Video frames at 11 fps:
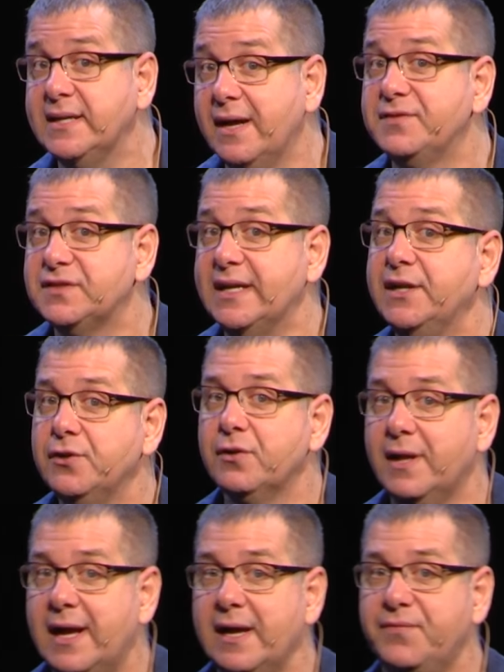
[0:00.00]
of sin in your
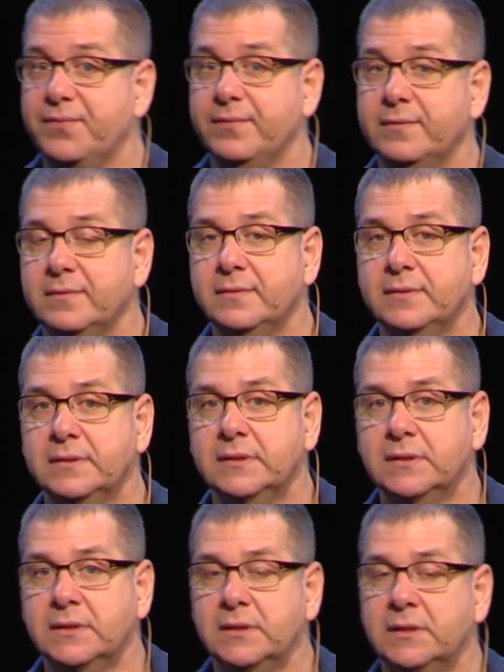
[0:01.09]
life,
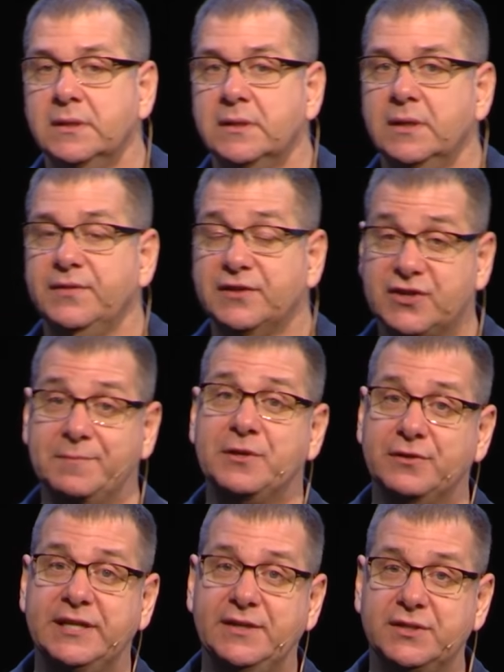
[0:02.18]
the Scripture
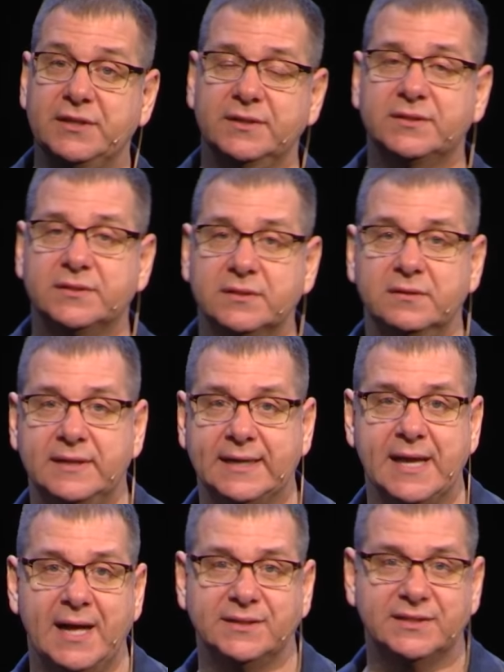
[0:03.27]
teaches that
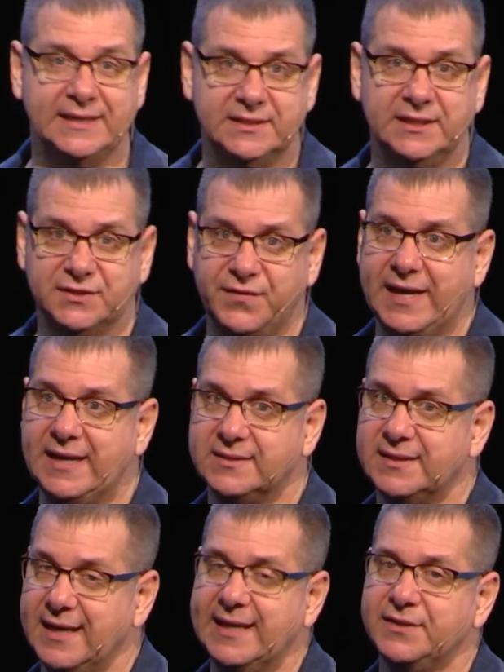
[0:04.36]
God sets his face
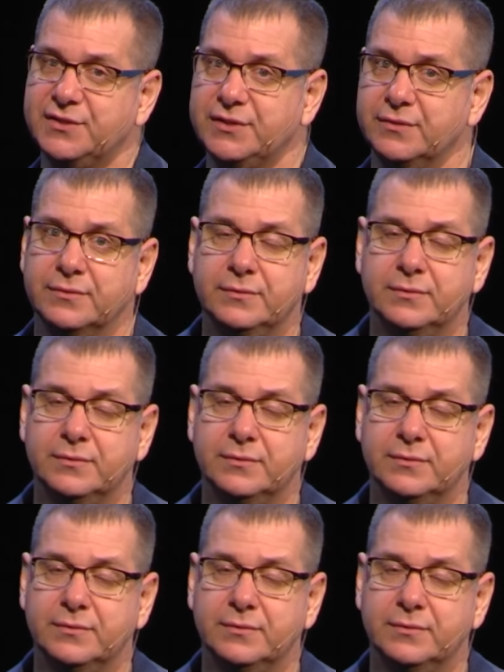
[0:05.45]
against you.